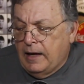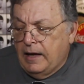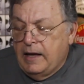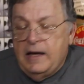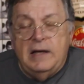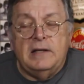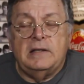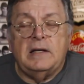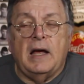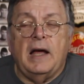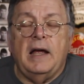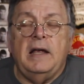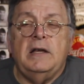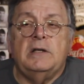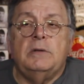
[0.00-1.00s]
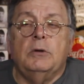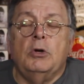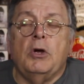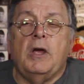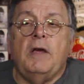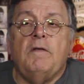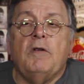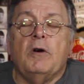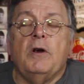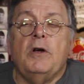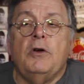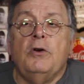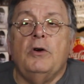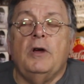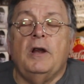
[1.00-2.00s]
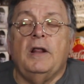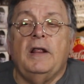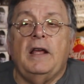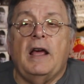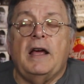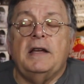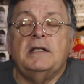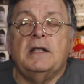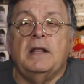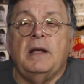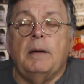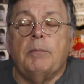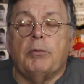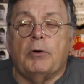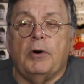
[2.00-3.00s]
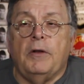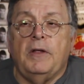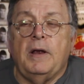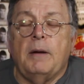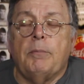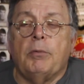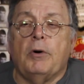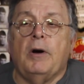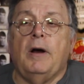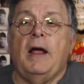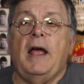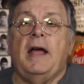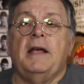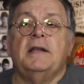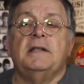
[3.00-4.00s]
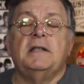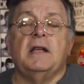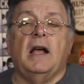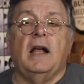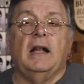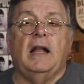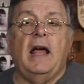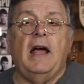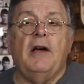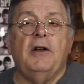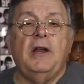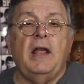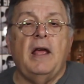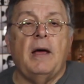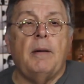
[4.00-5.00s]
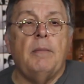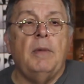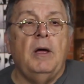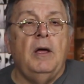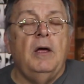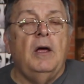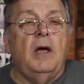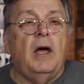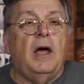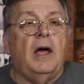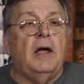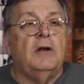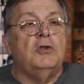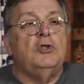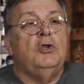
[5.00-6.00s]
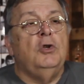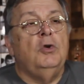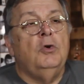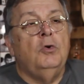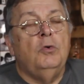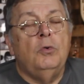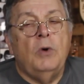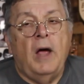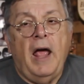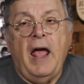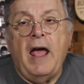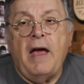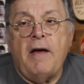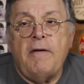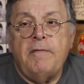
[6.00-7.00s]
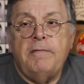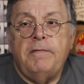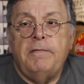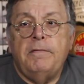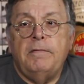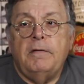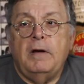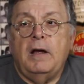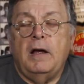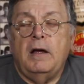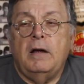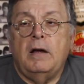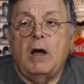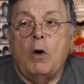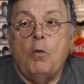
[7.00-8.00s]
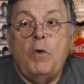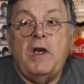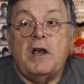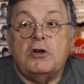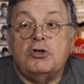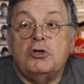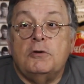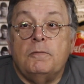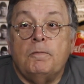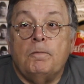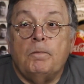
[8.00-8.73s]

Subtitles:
He's looking very good in the eyes of the Emperor, and the Emperor has allowed him to have a wish.